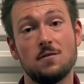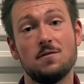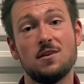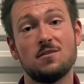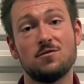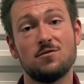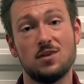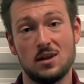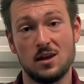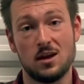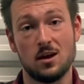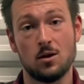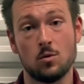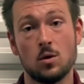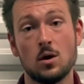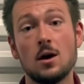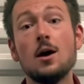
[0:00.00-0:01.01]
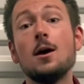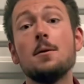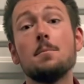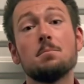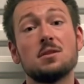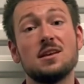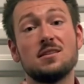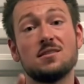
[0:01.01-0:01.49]
this video.
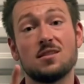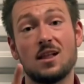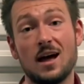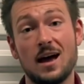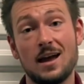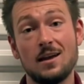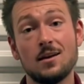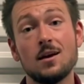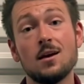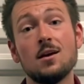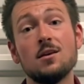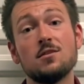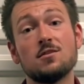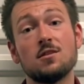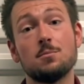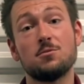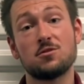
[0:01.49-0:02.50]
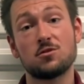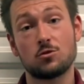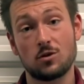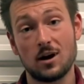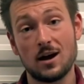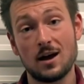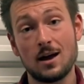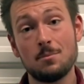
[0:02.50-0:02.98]
Please like,
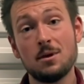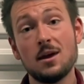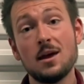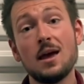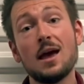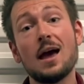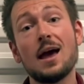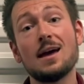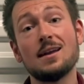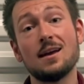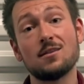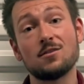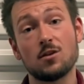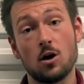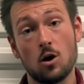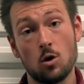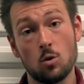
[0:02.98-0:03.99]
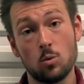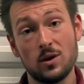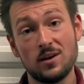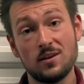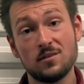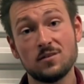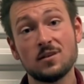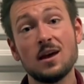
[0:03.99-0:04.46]
subscribe, and as
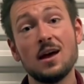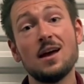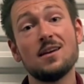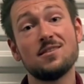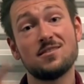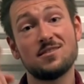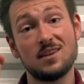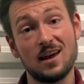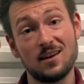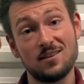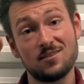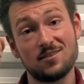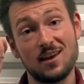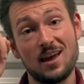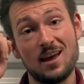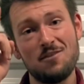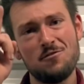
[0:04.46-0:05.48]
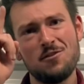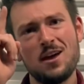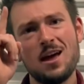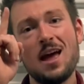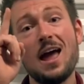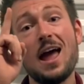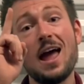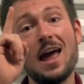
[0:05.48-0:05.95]
always, stay safe
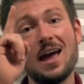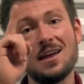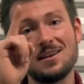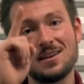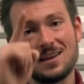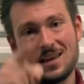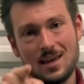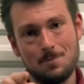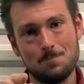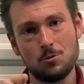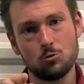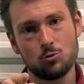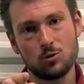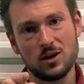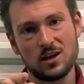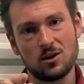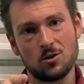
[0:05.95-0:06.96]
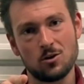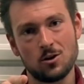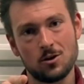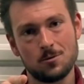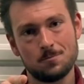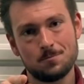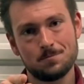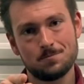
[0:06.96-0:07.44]
and keep it real.